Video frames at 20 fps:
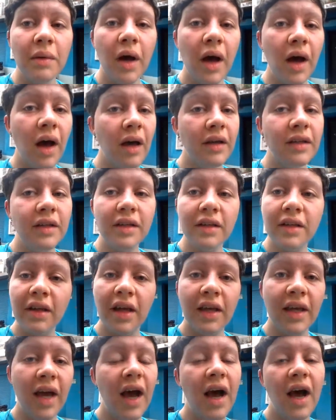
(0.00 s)
I
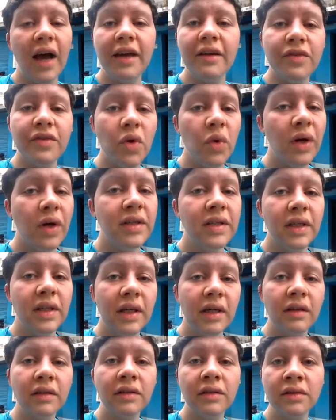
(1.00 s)
have no
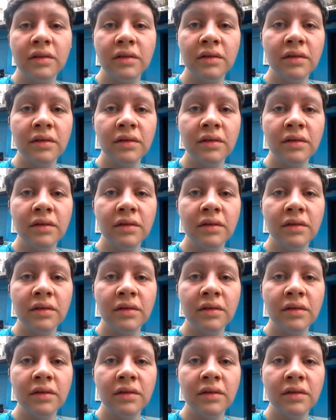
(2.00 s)
idea